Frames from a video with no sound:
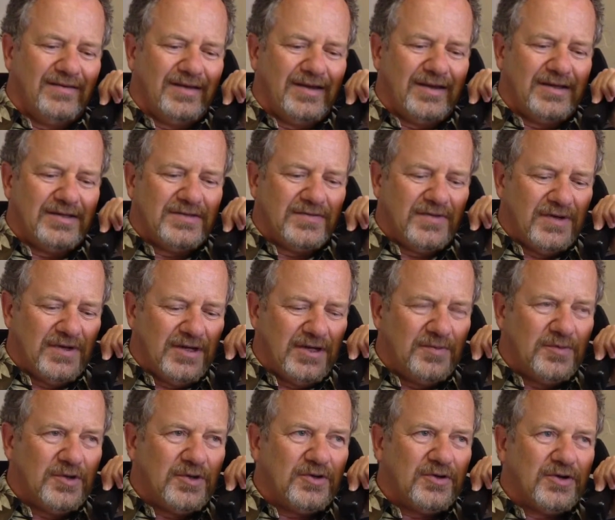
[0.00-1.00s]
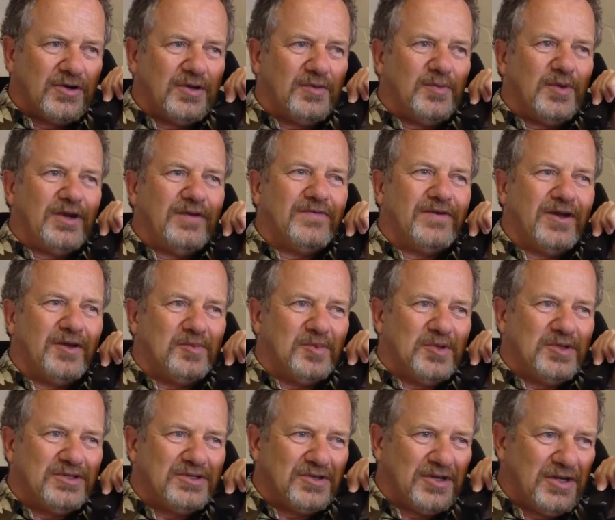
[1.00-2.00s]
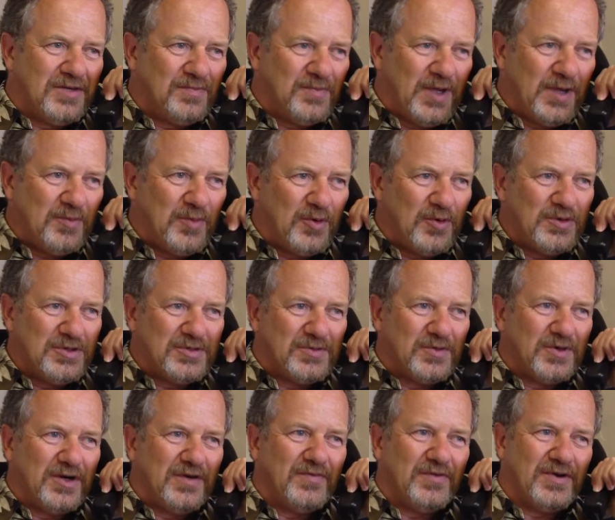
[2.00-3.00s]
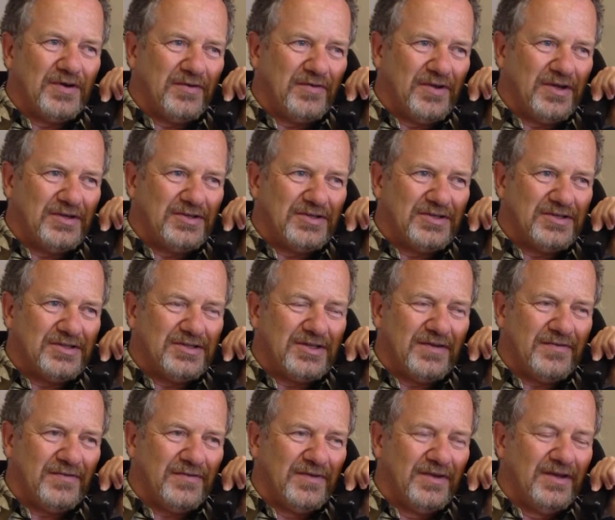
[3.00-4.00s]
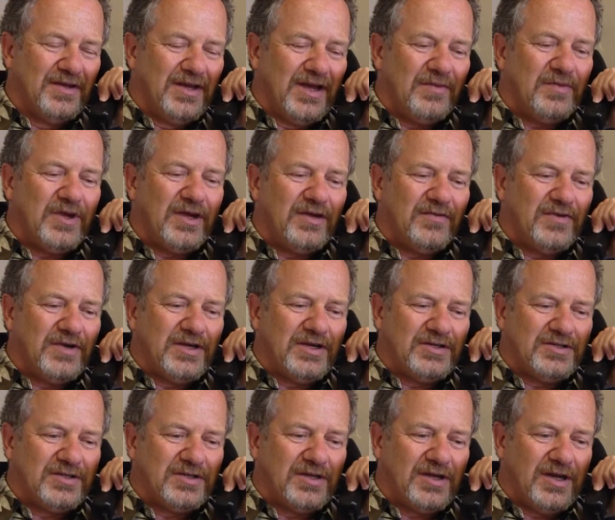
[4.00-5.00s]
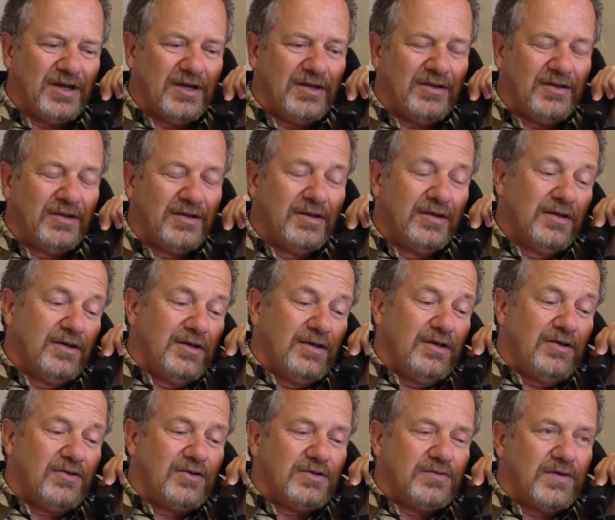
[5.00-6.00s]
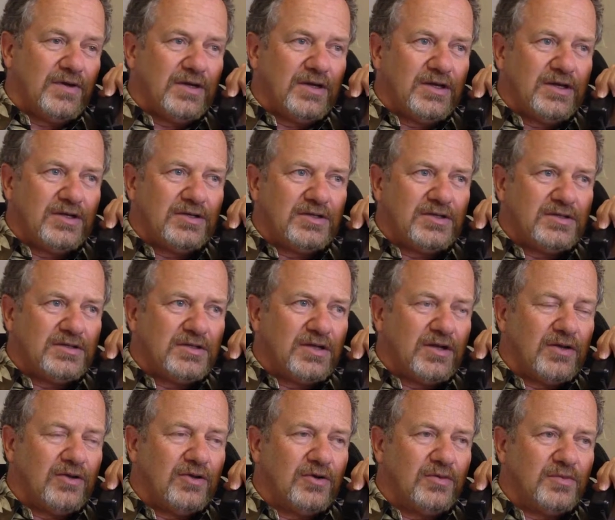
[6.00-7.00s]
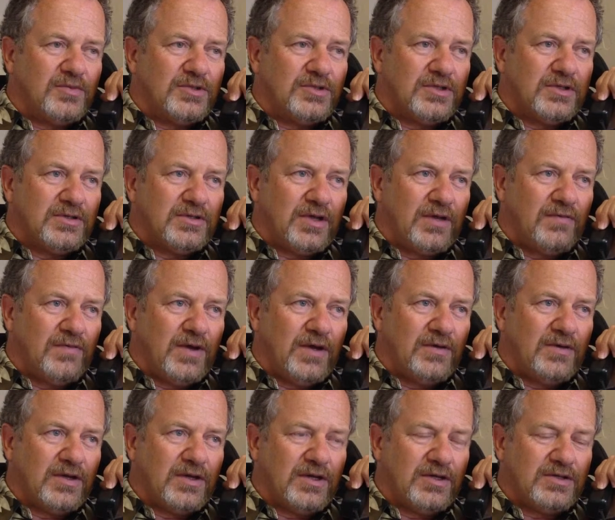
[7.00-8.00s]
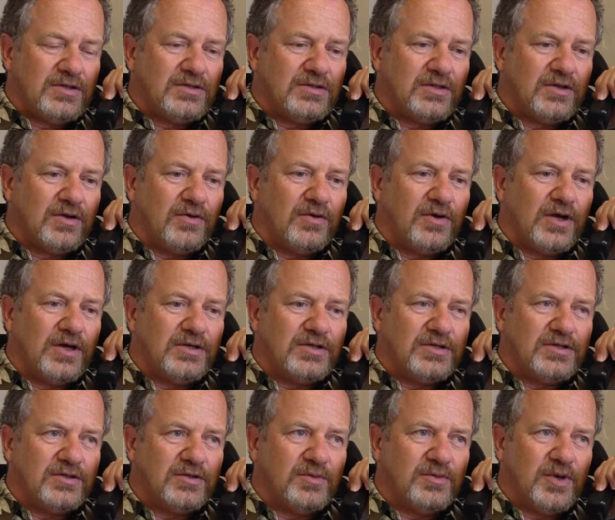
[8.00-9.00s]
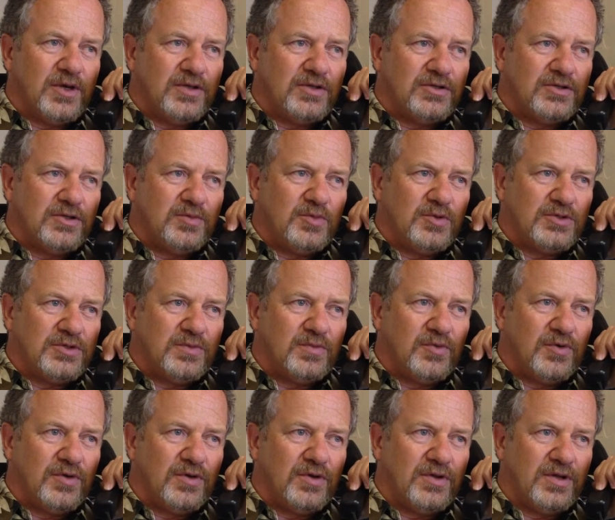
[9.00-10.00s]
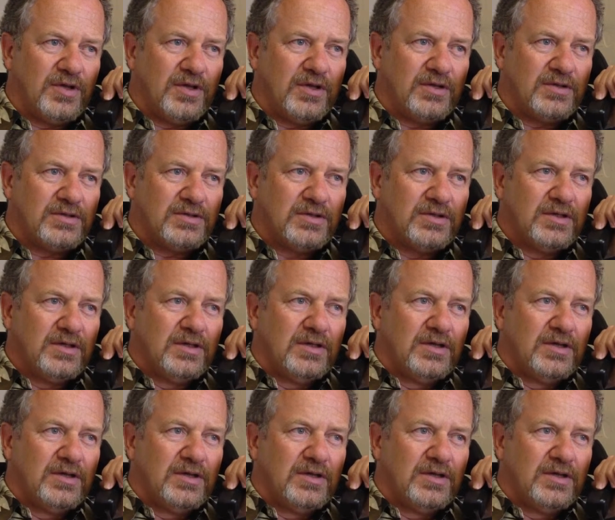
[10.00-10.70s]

Yeah, it's funny. I'm the cook in my family, so I'm always aware of kitchen stuff. I'm kind of a kitchen guy. You know, it's funny, kitchens sell homes. I've found that kitchens and garages are about the two most important things.